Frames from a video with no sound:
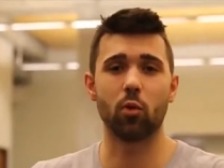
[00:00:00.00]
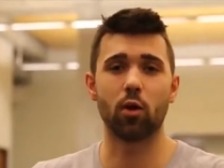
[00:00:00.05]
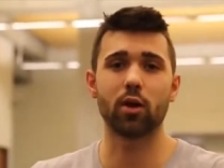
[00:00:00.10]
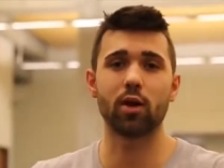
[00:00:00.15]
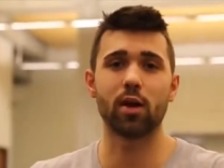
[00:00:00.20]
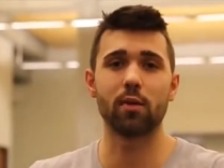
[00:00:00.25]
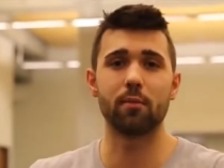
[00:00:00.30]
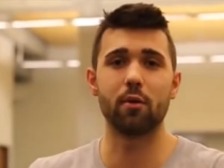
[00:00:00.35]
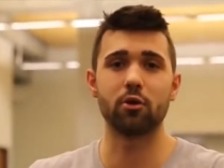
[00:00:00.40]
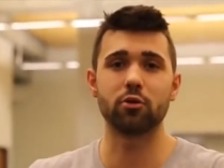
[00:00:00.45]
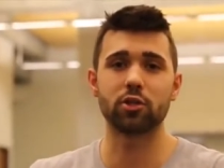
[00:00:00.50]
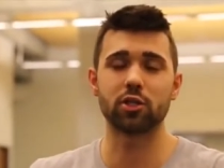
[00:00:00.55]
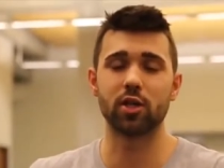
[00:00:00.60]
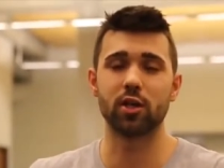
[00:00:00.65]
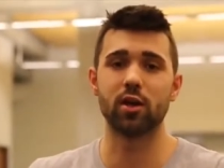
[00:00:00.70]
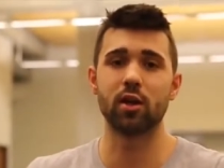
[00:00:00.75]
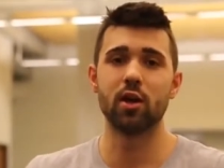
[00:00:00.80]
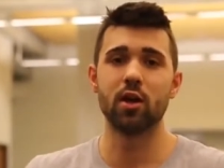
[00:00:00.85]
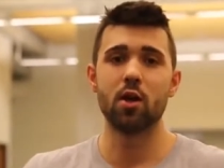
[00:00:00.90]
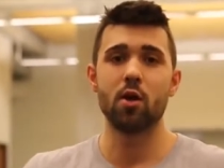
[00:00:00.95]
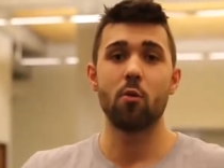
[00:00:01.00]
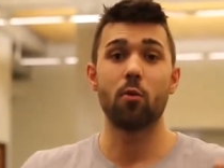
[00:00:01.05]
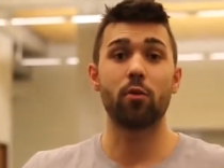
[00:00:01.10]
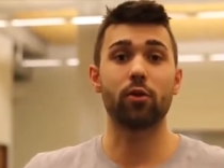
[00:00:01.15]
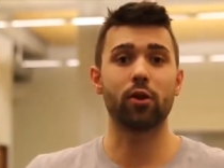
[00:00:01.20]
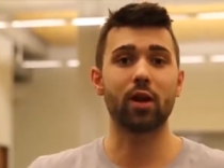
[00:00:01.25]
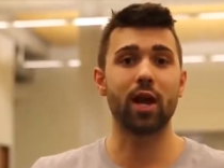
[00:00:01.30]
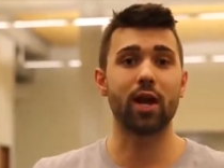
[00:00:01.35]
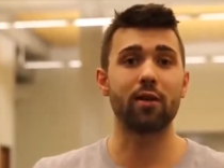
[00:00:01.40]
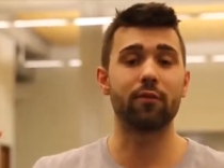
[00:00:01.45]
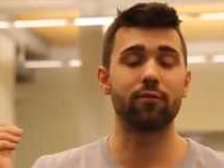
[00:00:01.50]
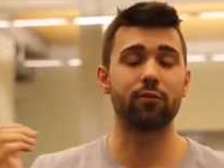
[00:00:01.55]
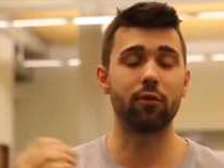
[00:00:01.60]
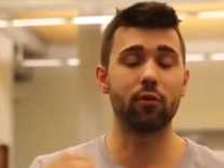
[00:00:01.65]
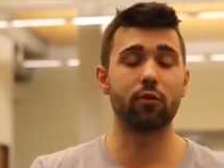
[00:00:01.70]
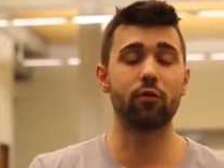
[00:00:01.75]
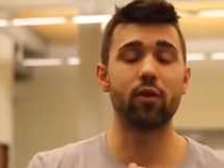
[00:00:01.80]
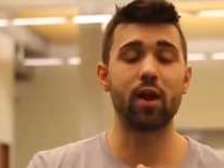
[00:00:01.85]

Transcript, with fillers: working motion where they're getting full